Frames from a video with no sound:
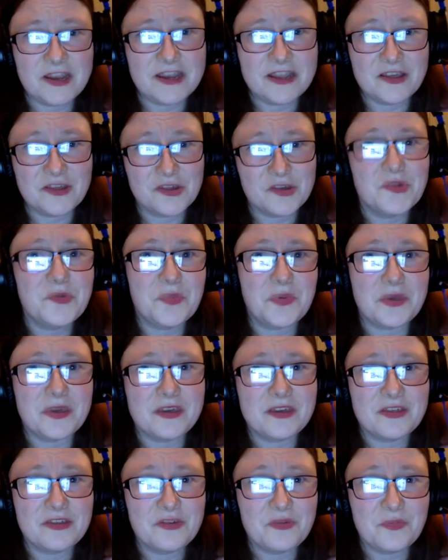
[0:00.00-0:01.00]
writing should be.
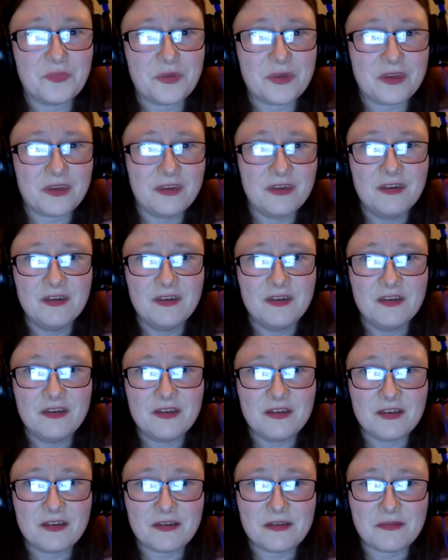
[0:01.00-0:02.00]
It should be
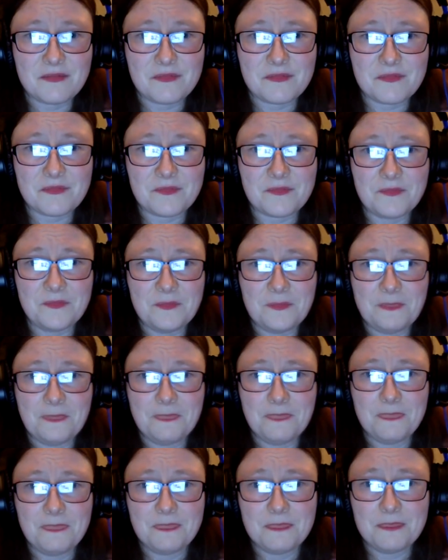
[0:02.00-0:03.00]
um,
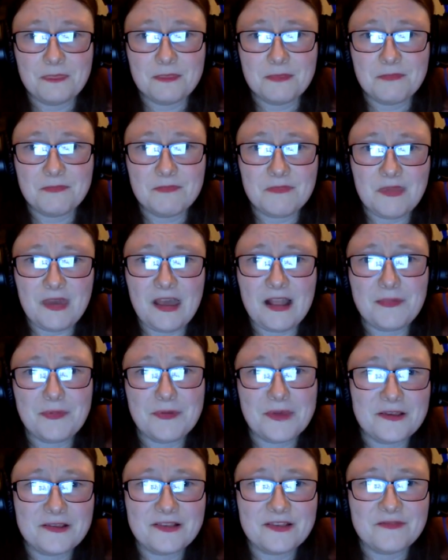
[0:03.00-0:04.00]

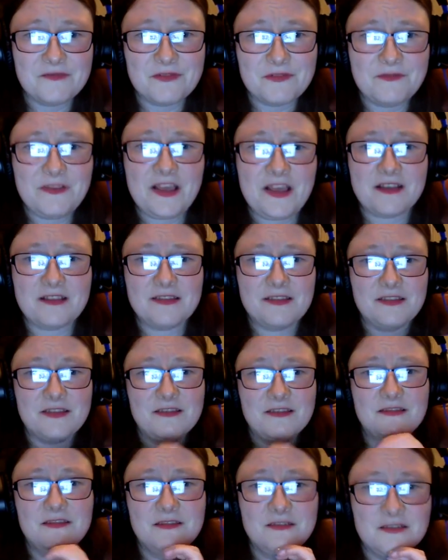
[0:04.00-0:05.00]
helping us to reflect.
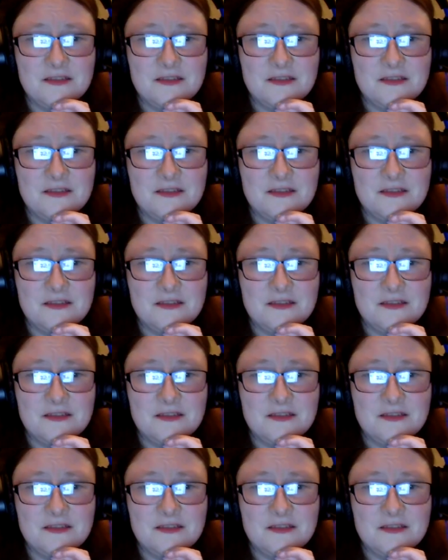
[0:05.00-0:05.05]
